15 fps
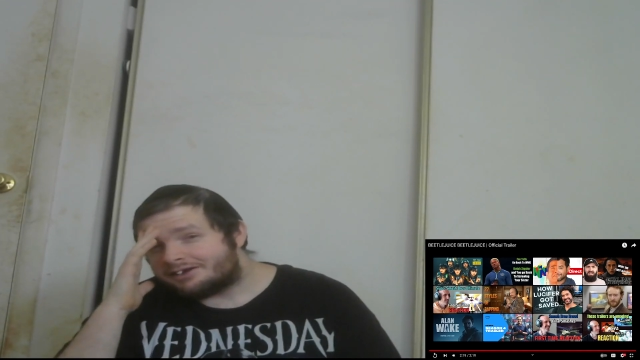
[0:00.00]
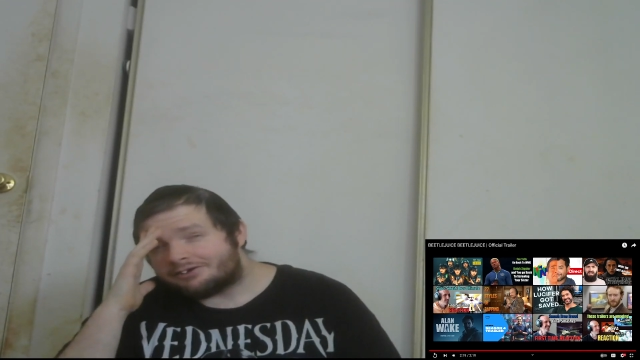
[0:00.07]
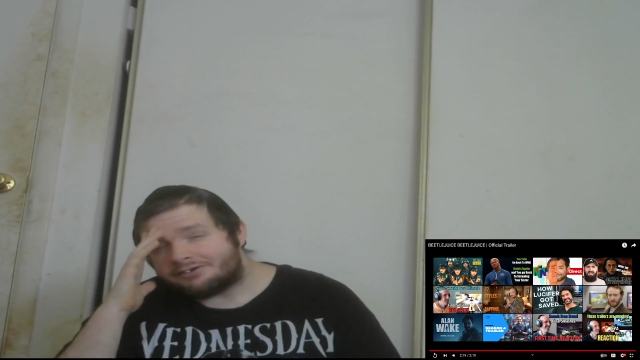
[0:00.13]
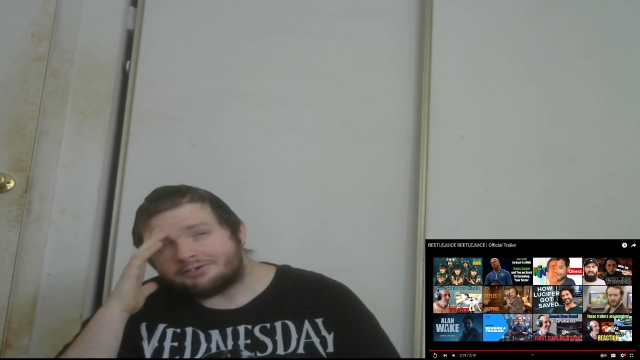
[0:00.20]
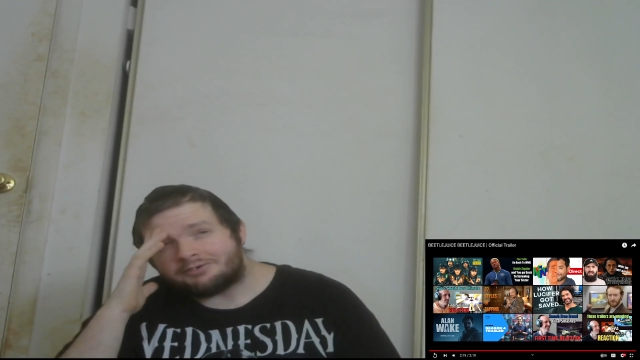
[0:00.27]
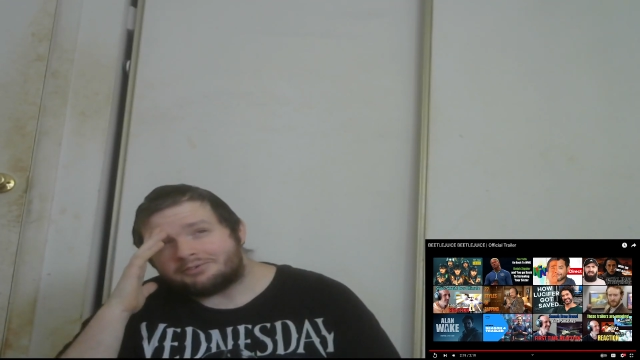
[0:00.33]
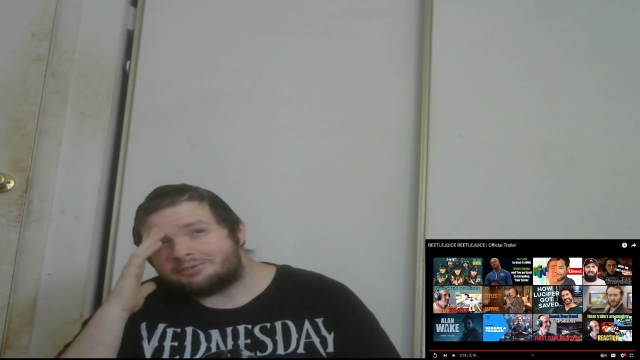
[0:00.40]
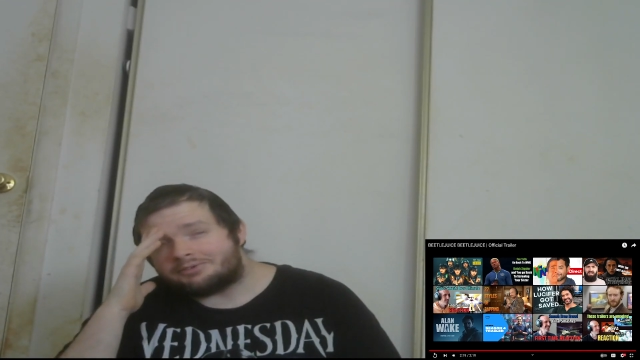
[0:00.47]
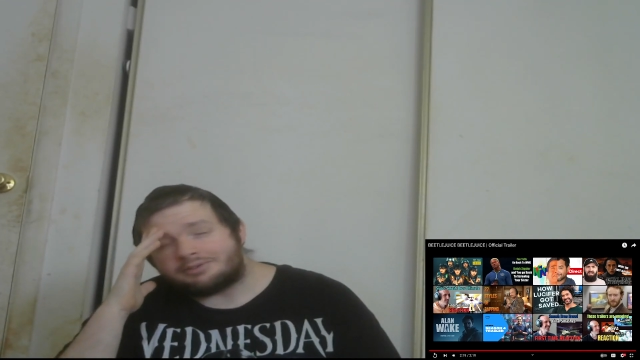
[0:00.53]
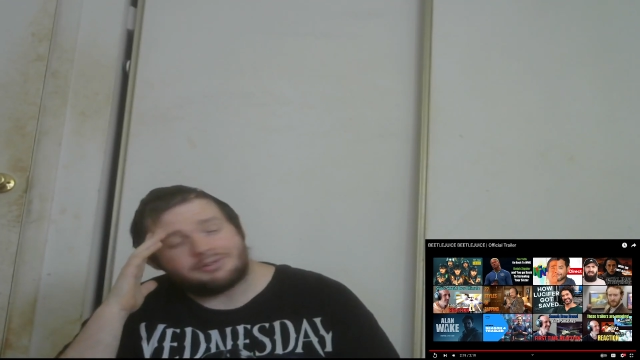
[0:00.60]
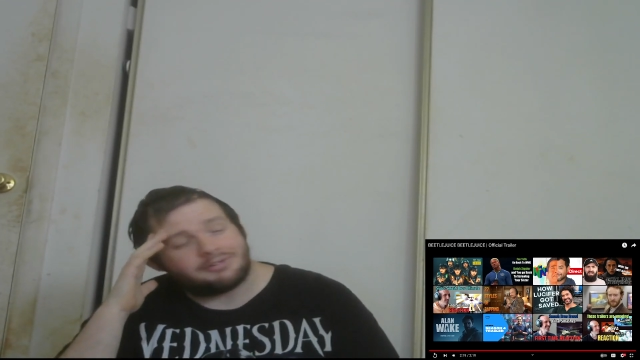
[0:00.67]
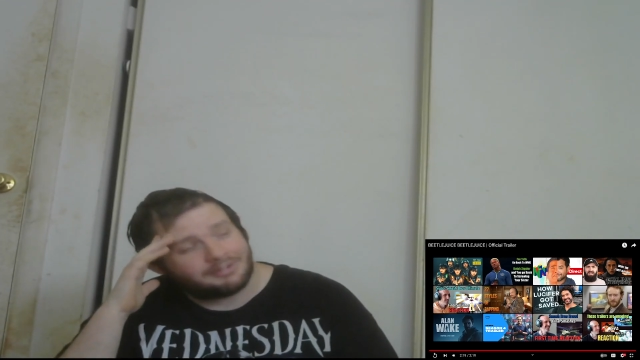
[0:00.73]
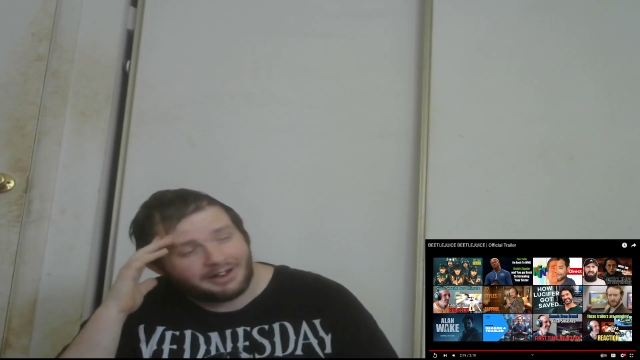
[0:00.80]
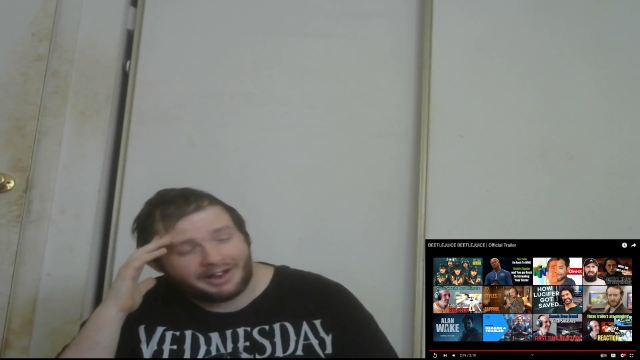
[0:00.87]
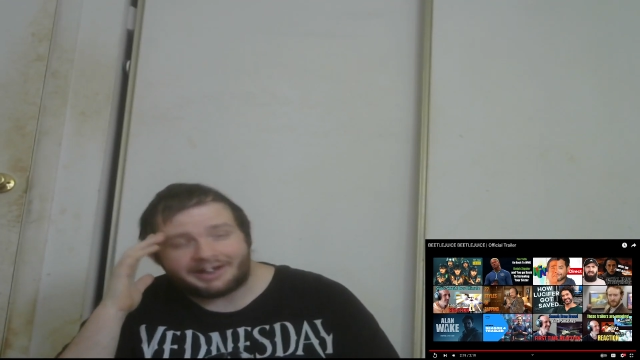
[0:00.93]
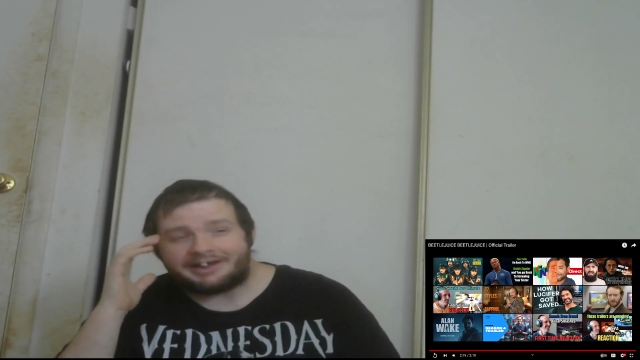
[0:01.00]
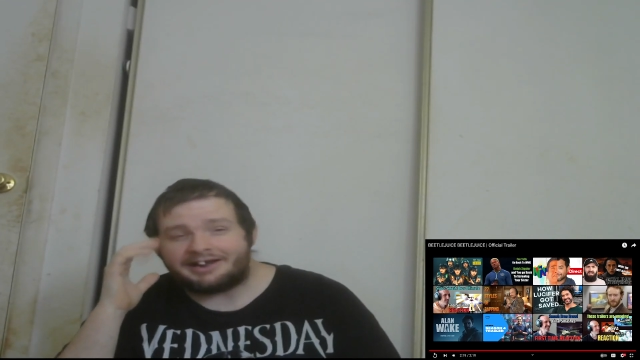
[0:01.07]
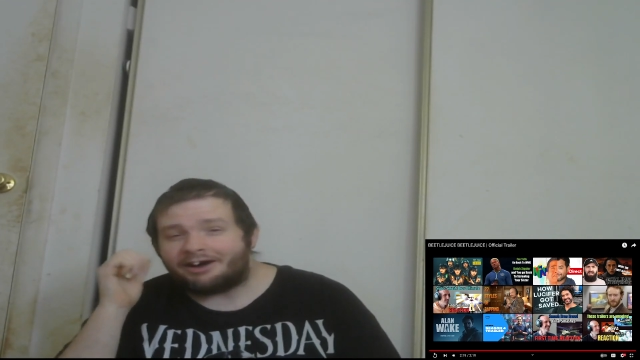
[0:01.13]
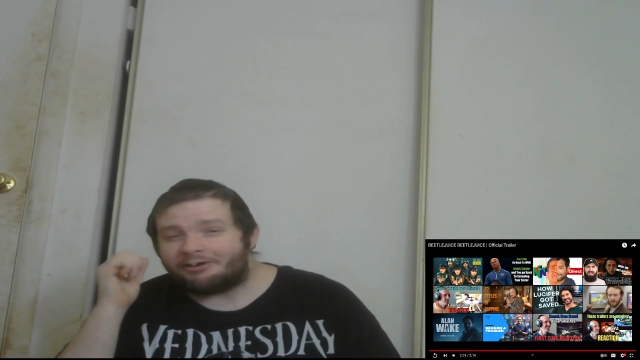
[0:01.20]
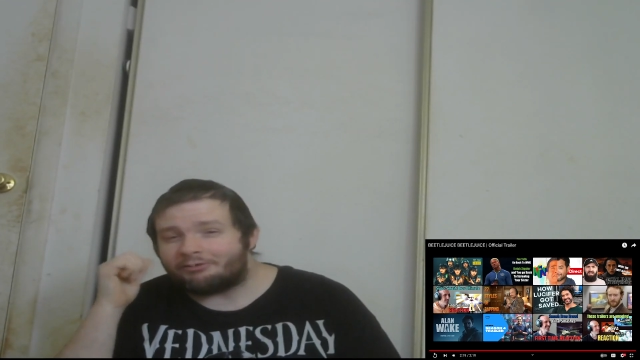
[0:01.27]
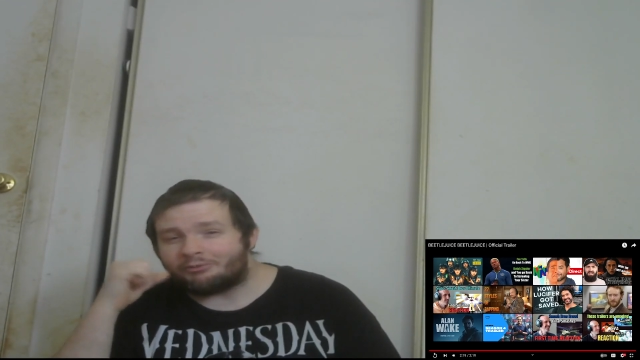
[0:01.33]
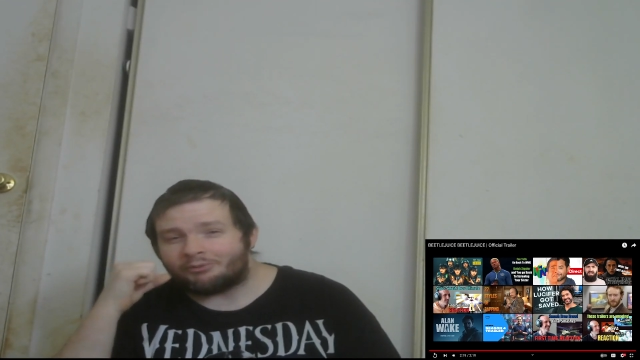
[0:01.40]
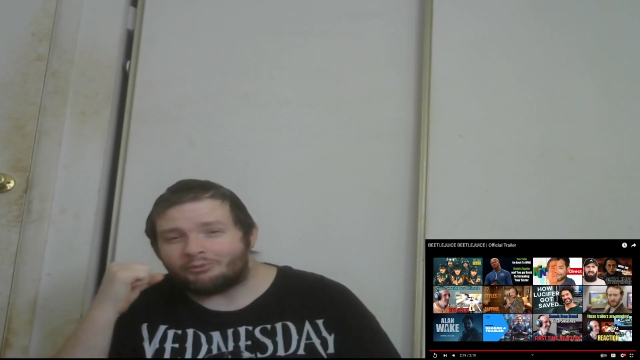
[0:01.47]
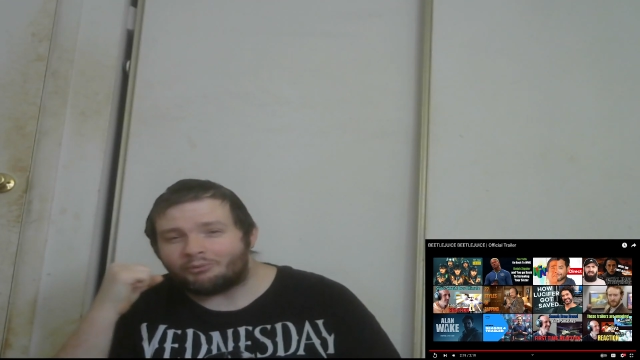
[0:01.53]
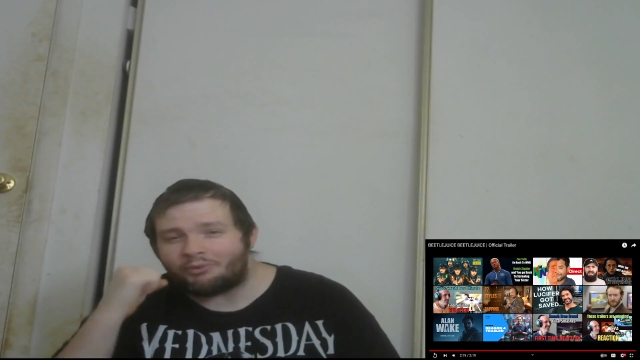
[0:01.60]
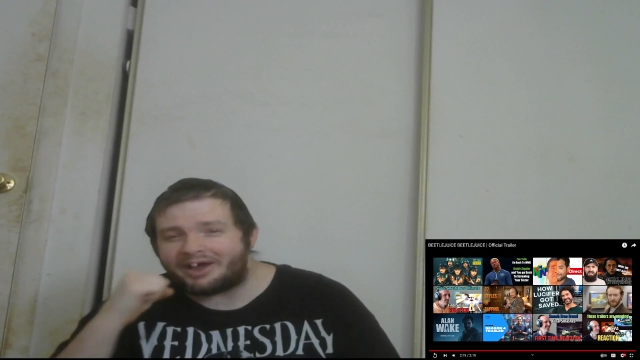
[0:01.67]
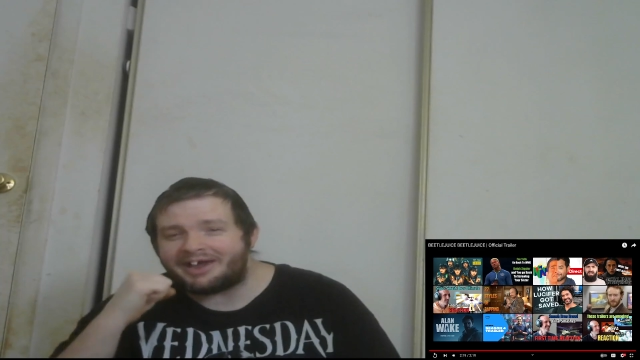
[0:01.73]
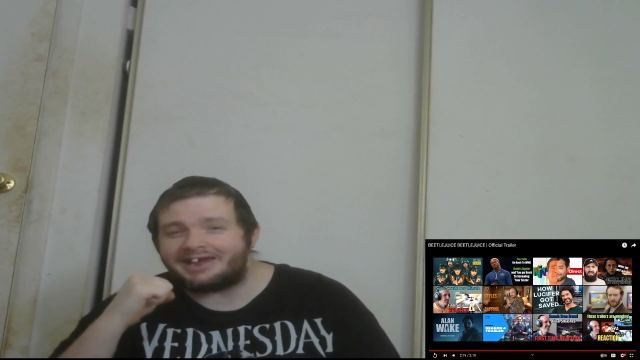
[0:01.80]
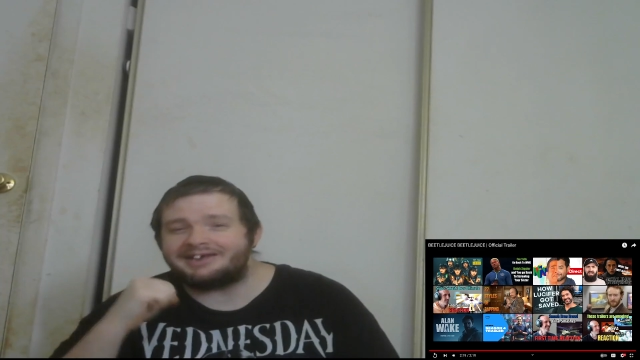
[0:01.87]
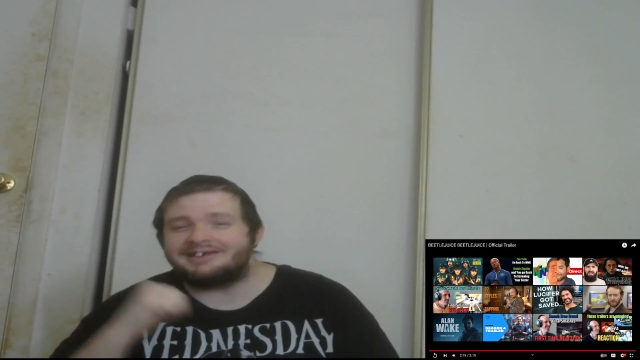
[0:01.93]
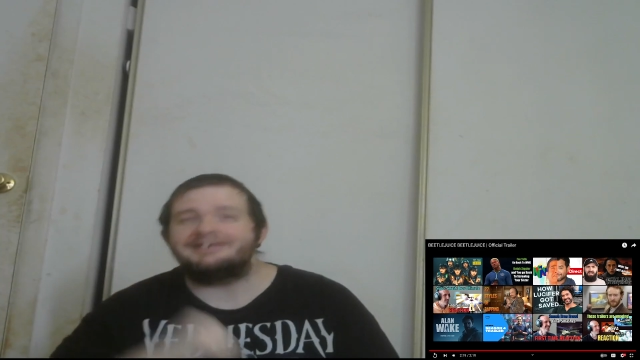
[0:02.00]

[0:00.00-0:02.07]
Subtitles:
whew, I cannot wait.